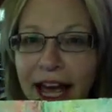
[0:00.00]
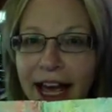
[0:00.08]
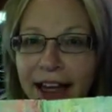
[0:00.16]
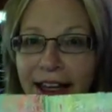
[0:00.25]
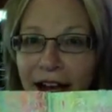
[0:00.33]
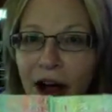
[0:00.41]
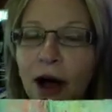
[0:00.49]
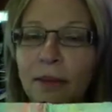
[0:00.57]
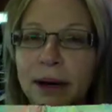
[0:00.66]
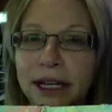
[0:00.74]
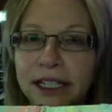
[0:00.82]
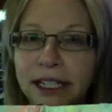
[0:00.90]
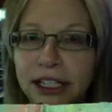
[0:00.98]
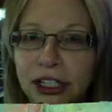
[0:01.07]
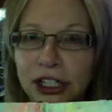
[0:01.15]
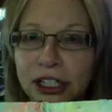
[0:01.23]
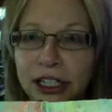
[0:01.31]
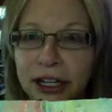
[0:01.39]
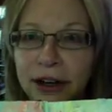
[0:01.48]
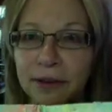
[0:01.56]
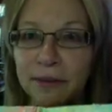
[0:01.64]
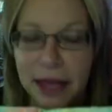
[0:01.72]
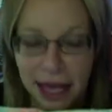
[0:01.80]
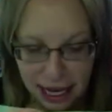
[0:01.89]
and they caught my attention.
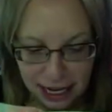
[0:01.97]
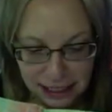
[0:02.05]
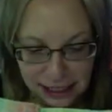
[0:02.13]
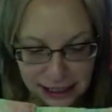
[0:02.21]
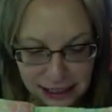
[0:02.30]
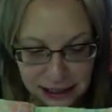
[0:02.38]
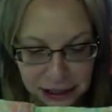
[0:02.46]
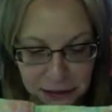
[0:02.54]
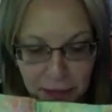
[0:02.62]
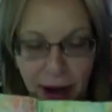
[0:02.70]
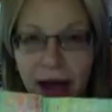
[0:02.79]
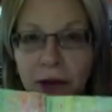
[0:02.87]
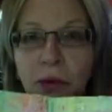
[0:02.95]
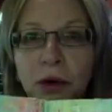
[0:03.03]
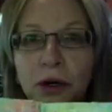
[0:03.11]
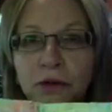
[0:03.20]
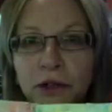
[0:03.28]
And since my word